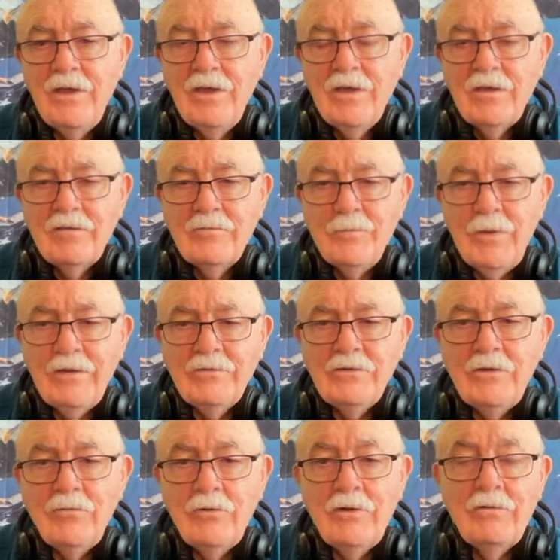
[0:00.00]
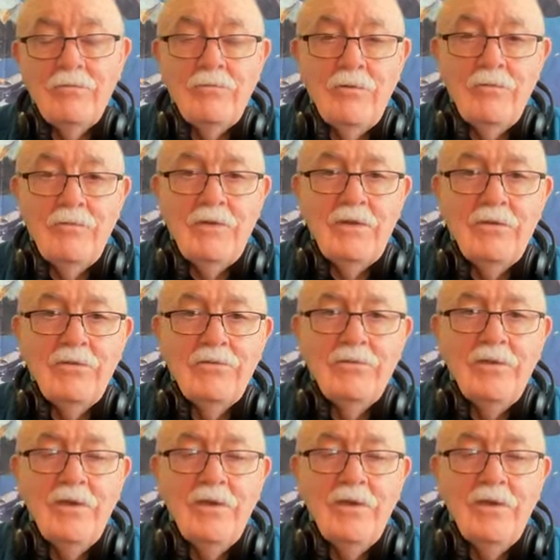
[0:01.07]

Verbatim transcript: especially when it reveals